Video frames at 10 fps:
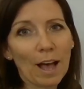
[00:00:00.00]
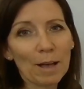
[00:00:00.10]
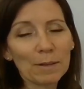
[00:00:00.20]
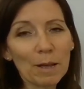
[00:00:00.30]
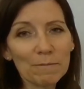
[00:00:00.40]

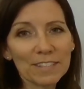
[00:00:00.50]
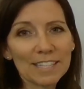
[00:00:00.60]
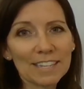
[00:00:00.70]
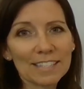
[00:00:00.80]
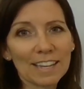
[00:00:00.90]
Come visit
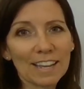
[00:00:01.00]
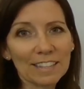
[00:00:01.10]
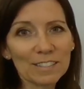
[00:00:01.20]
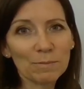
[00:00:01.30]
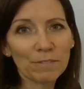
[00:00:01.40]
us at
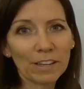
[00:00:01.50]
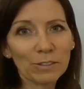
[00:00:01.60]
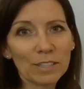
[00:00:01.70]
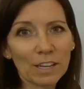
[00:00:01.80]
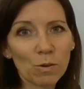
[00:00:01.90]

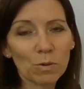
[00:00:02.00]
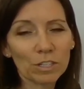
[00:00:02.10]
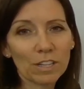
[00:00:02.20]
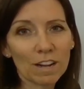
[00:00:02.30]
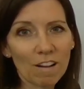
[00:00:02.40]

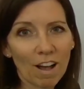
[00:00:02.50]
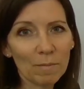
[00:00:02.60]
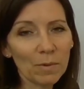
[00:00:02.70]
CustomVinylDecor.com.